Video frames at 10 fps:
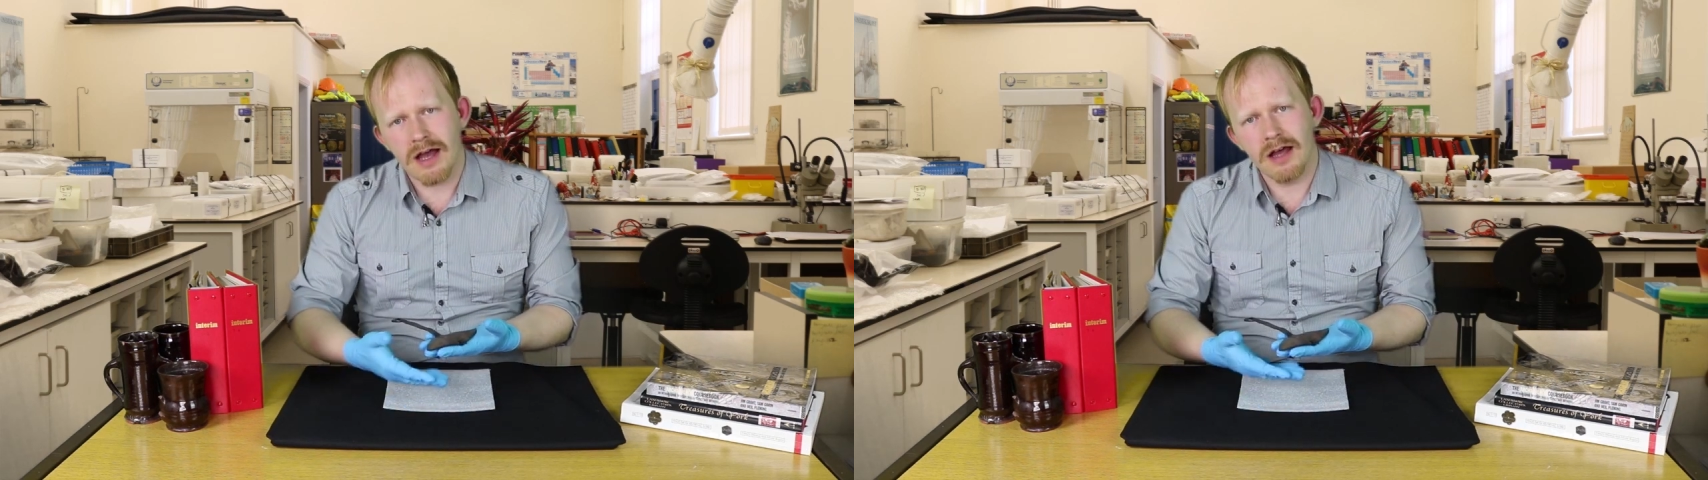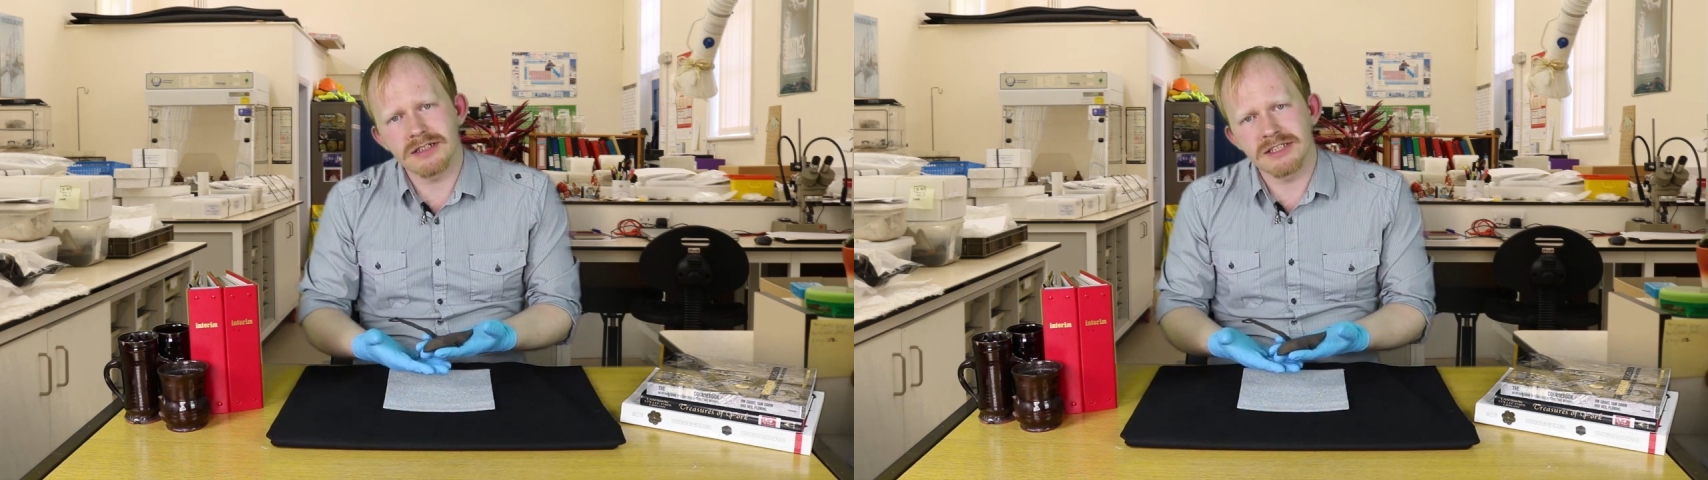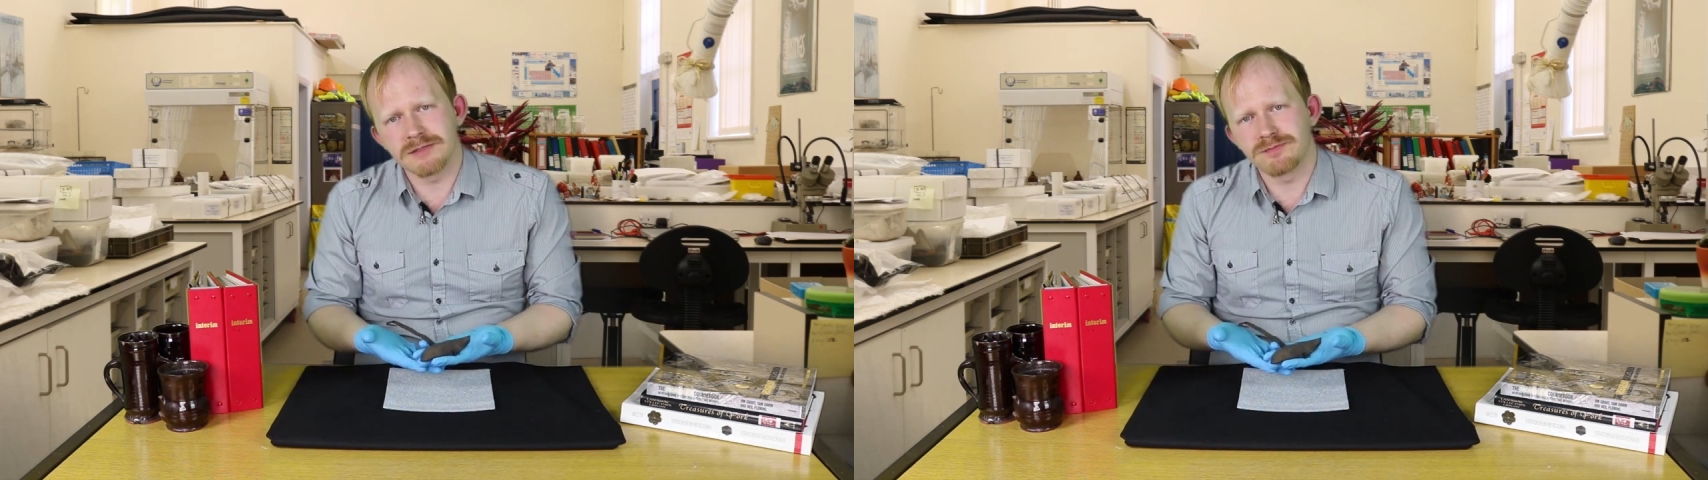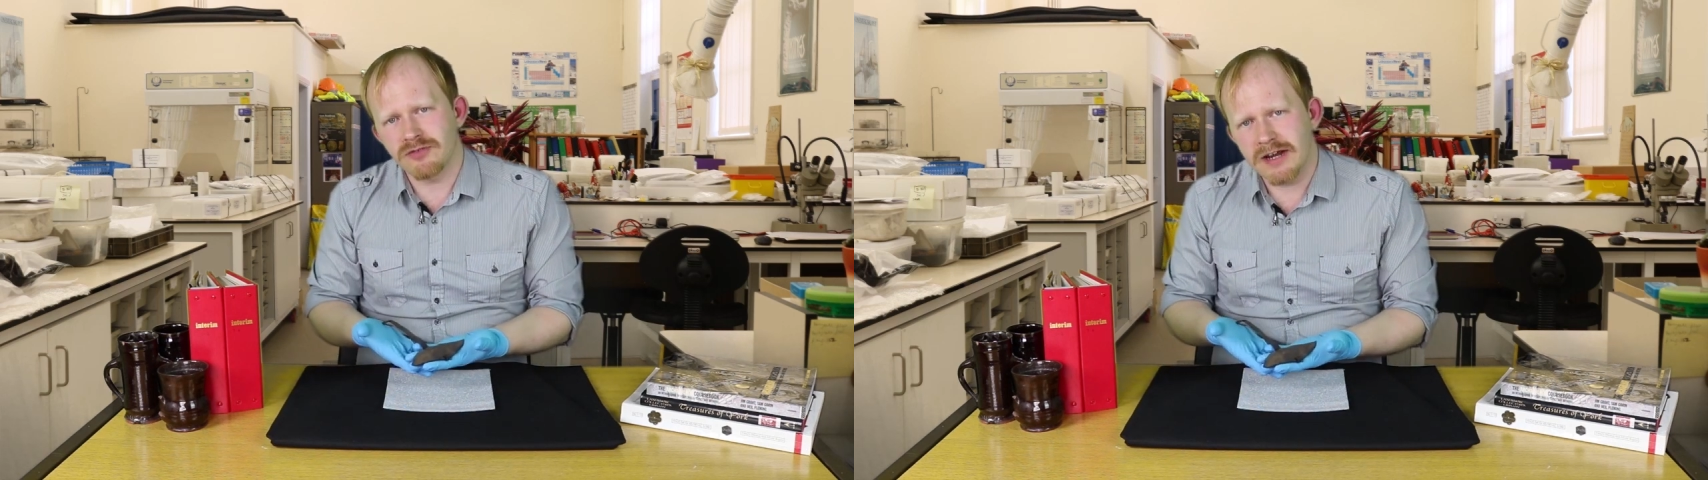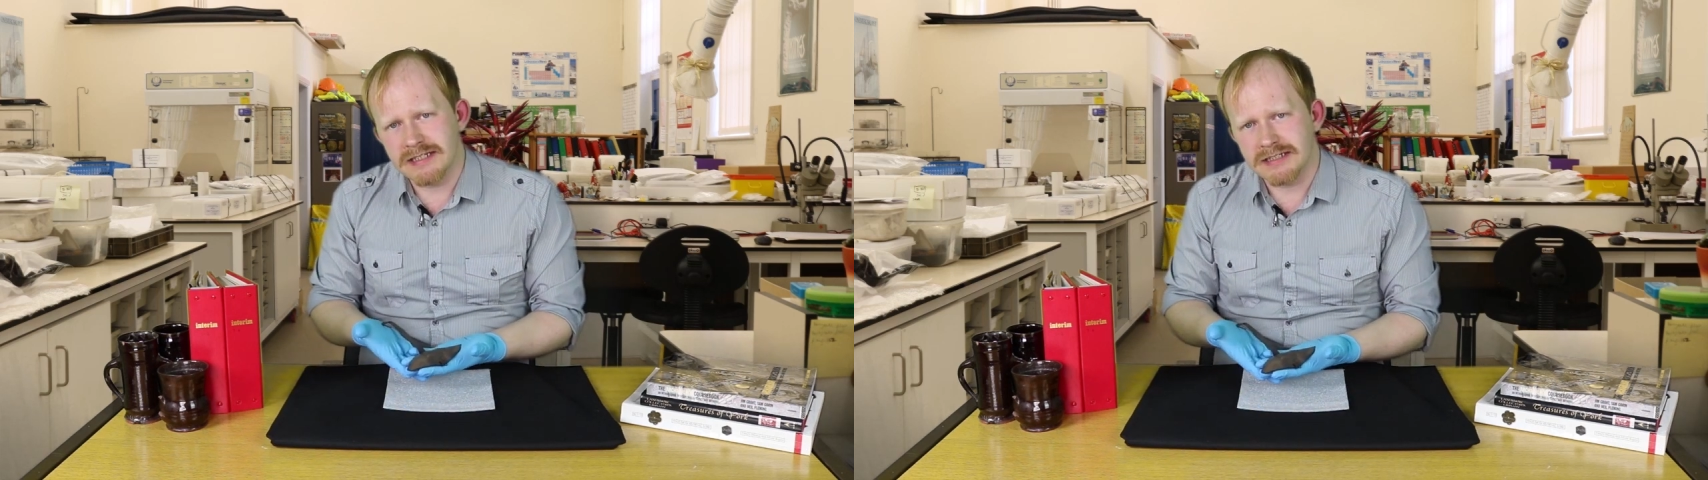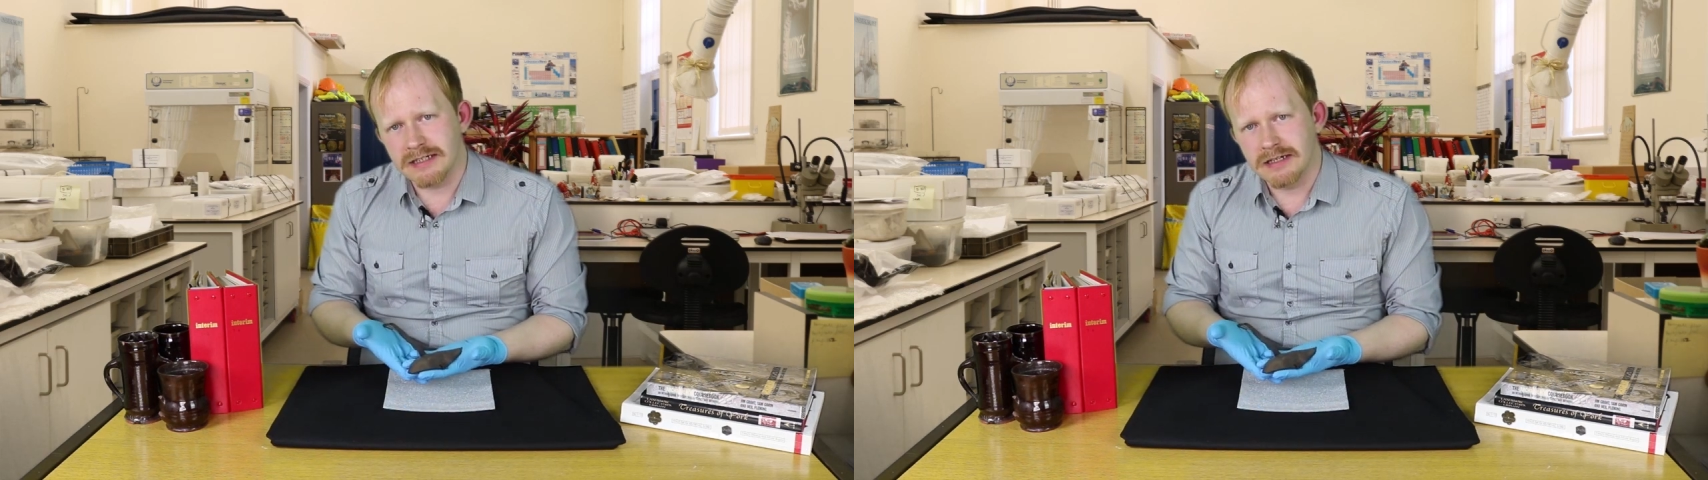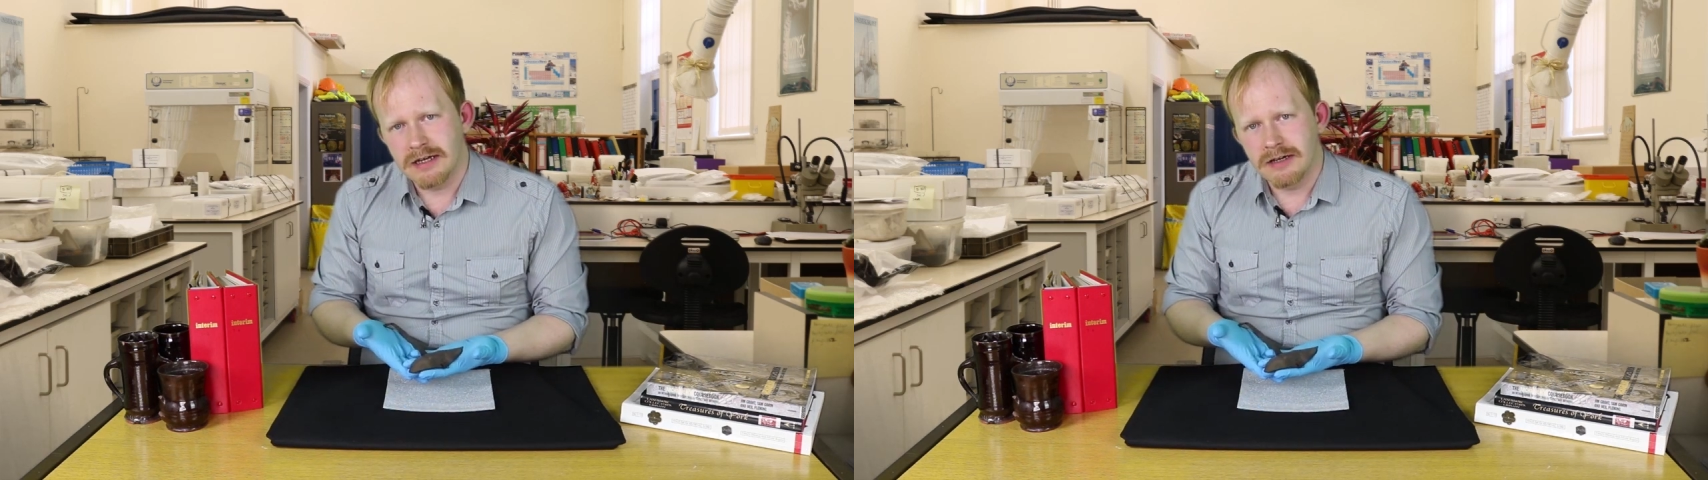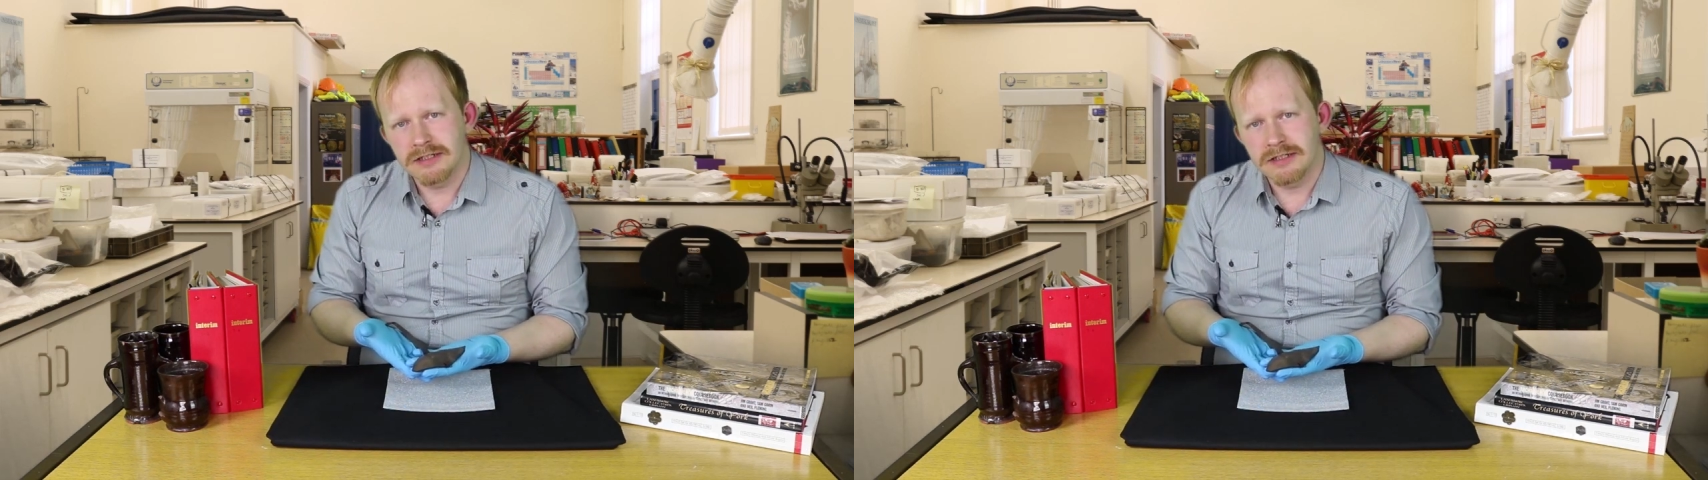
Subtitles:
archer's bracer